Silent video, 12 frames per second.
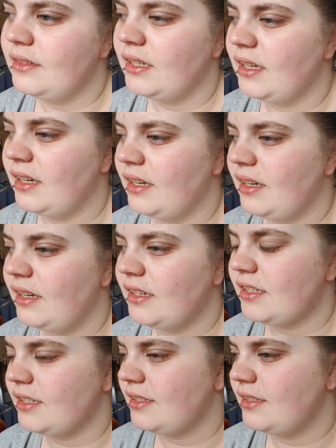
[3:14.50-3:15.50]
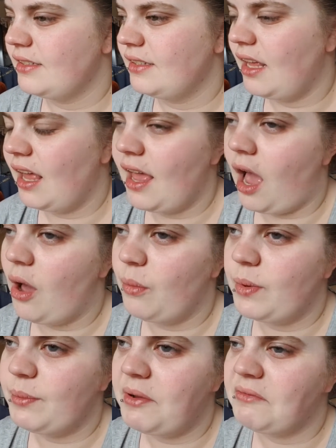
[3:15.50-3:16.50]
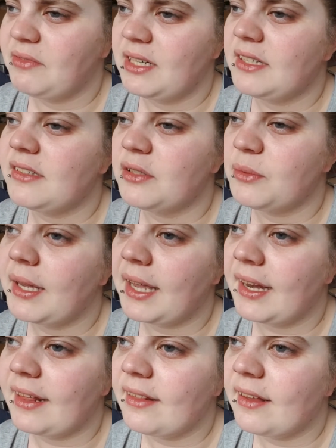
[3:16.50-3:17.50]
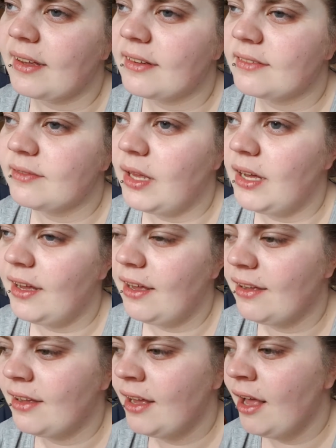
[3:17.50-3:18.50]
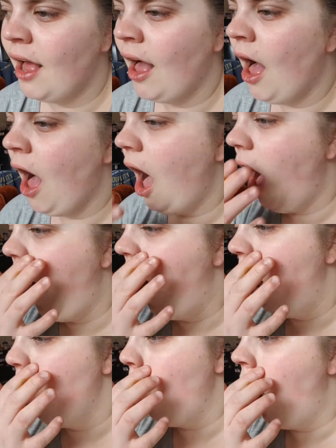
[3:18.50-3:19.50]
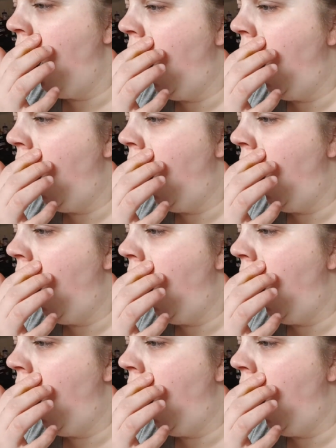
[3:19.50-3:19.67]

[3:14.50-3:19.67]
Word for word: yeah, I just, yeah, we weren't really doing anything. um,